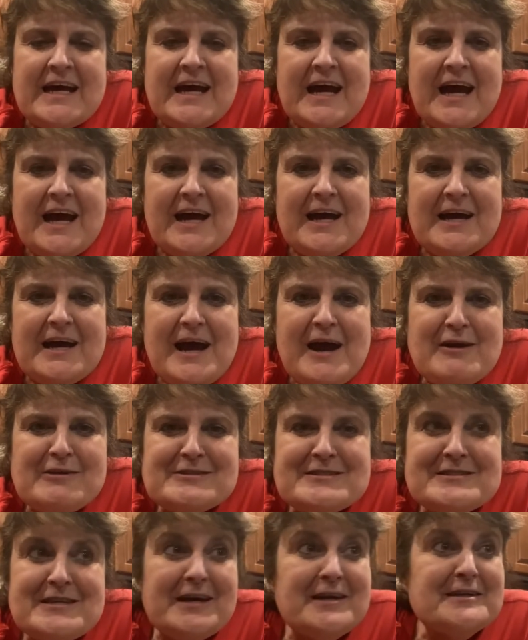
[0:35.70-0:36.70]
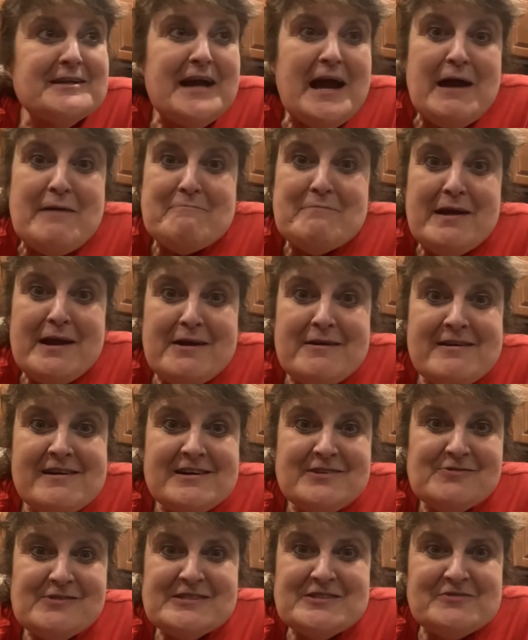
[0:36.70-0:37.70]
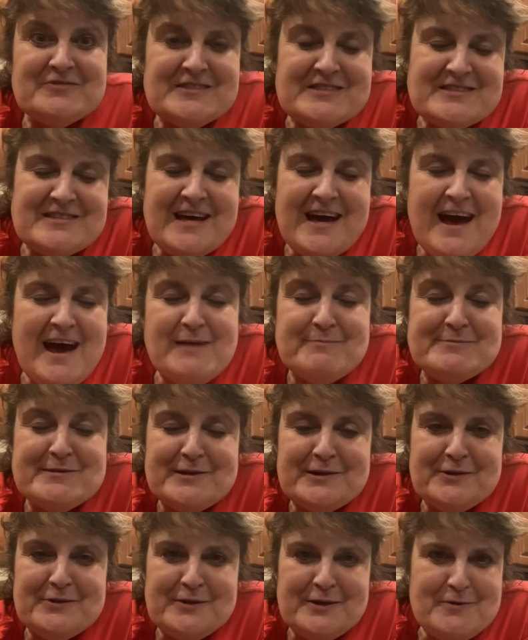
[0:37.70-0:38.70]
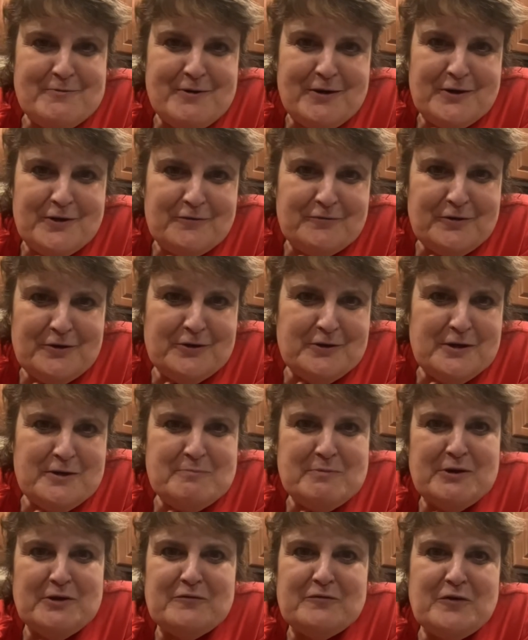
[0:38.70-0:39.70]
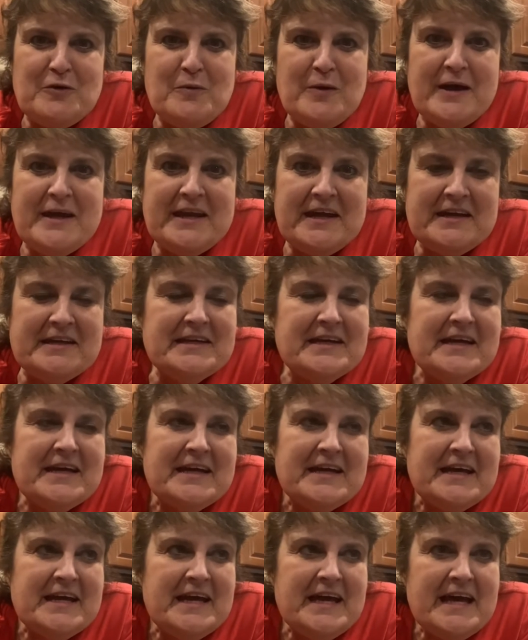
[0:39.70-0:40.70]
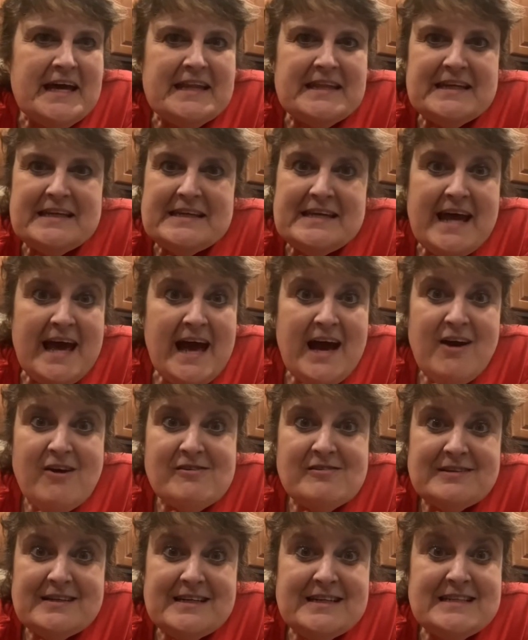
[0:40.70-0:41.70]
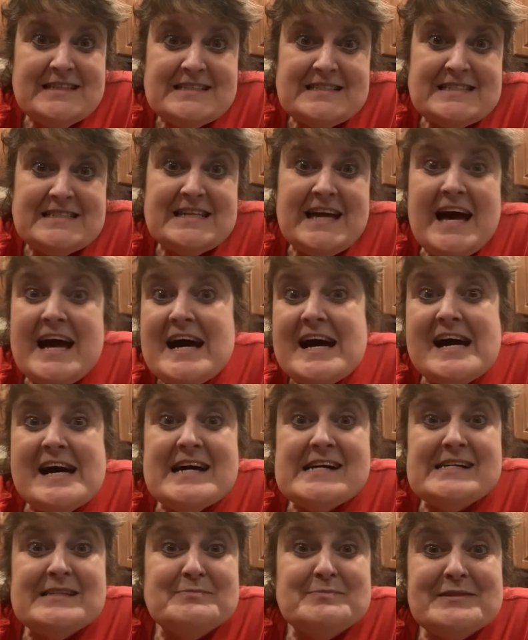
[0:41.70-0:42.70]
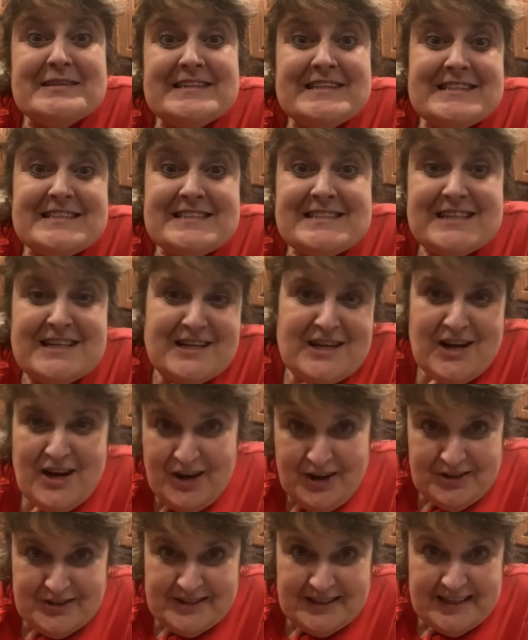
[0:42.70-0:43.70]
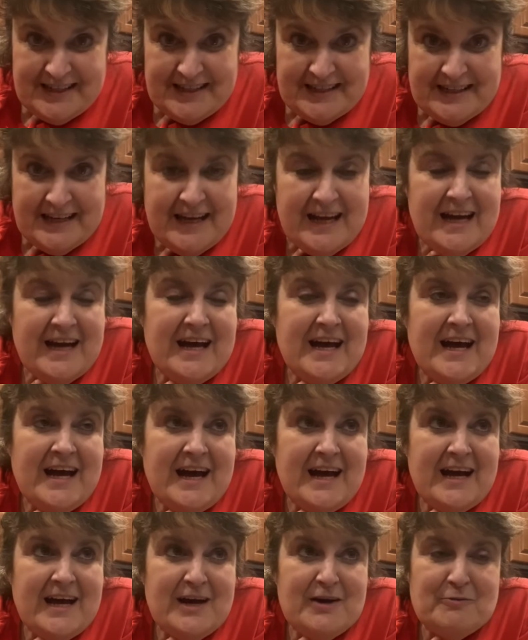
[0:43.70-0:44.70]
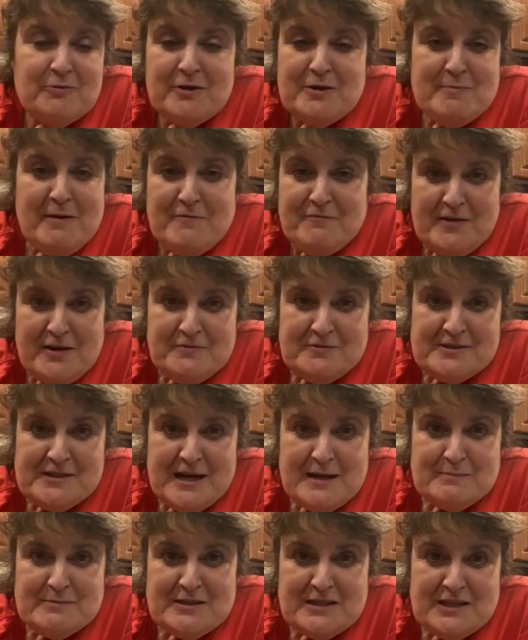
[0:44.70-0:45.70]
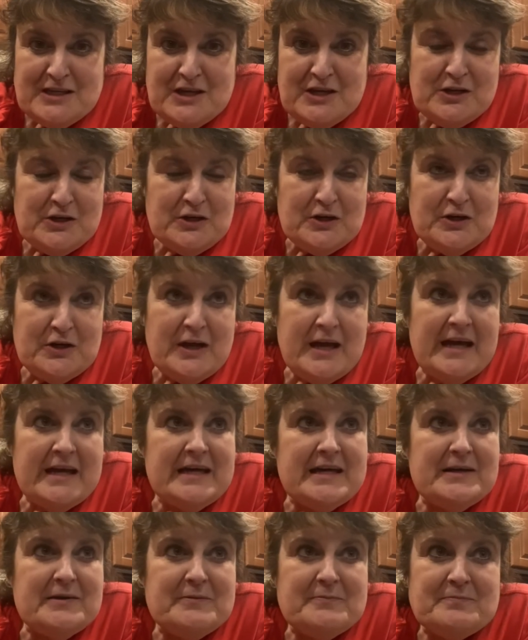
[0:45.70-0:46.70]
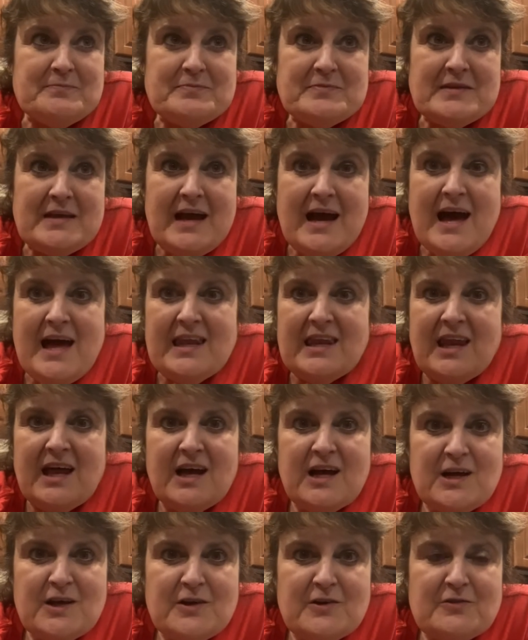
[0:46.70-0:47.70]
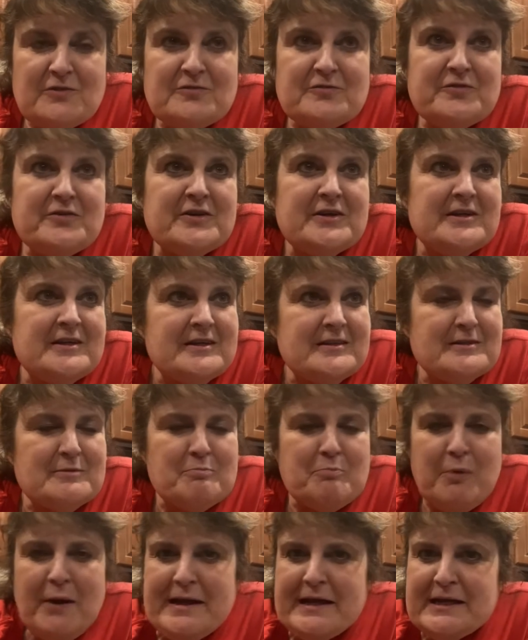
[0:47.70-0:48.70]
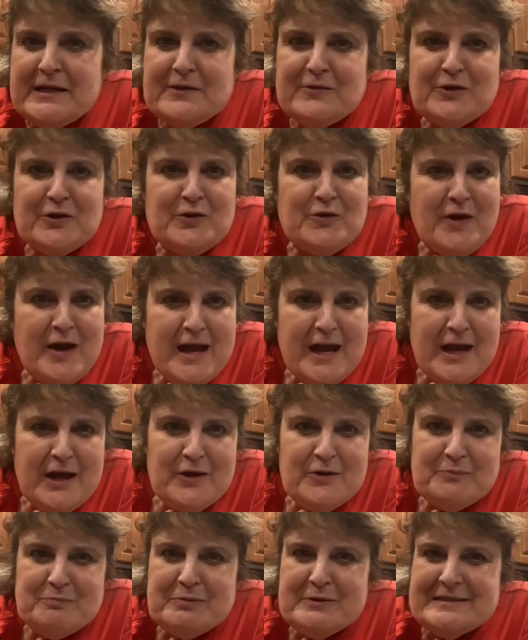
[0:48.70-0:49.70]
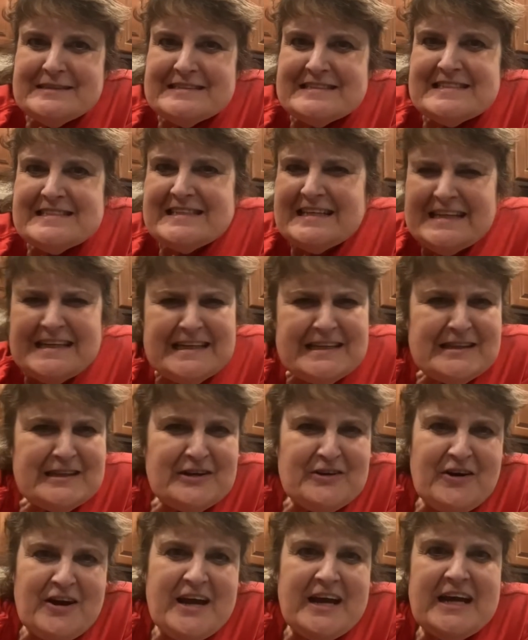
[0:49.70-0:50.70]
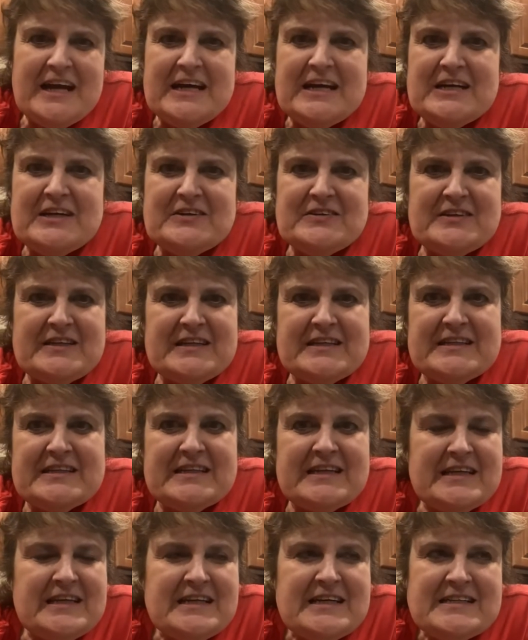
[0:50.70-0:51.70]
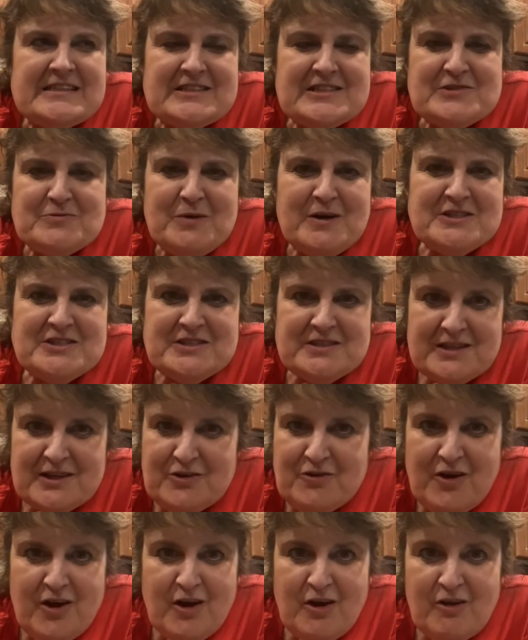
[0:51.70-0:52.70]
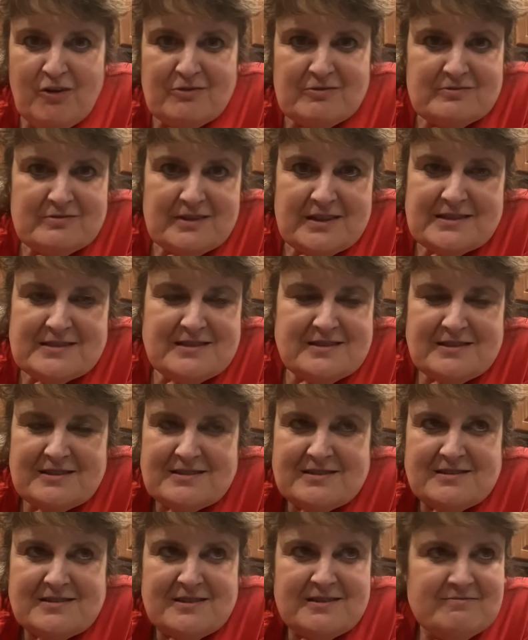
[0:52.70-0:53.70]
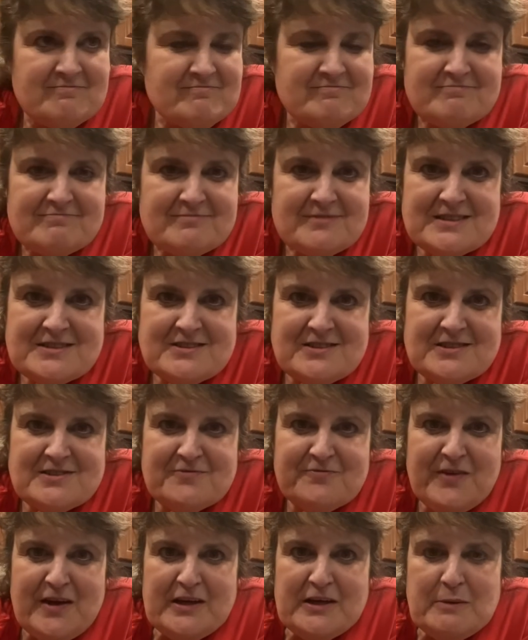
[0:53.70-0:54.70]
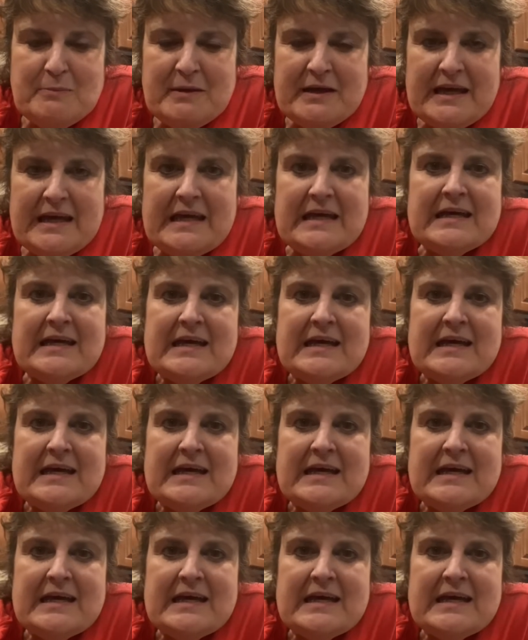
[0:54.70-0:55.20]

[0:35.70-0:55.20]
Uh, our son got married, which was absolutely wonderful and beautiful wedding. And then now it is time to get to gardening. Uh, one of my favorite times of year. Um, I love breaking of the ground, putting seed in the ground and just watching it grow. It's just, it's just fun to me.